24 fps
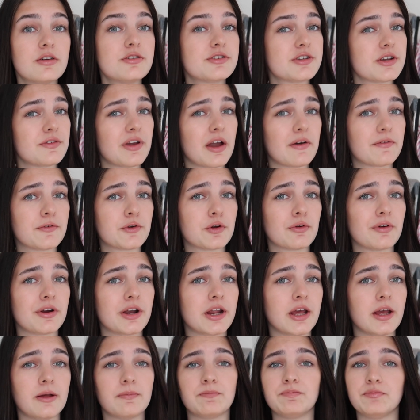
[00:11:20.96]
So if you haven't
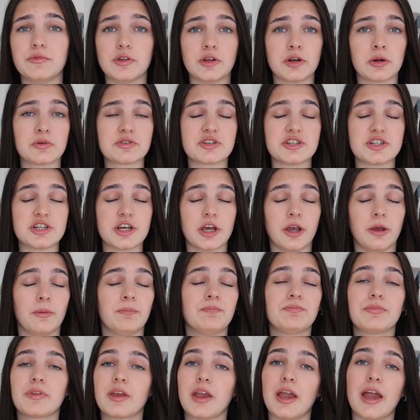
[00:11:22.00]
already, you know what to
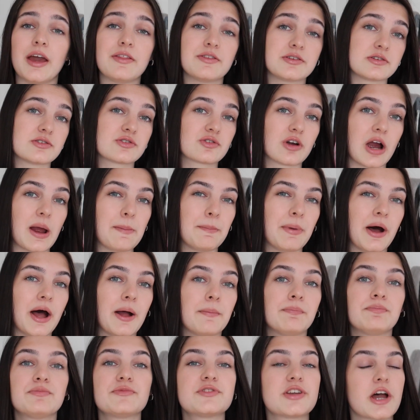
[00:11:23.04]
do. Hit the subscribe
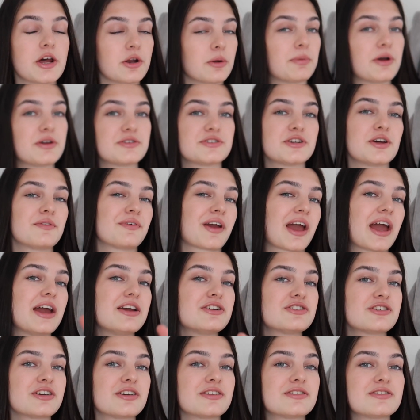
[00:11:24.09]
button. Turn on post
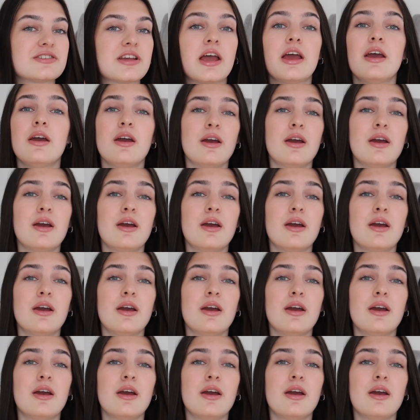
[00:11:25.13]
notifications.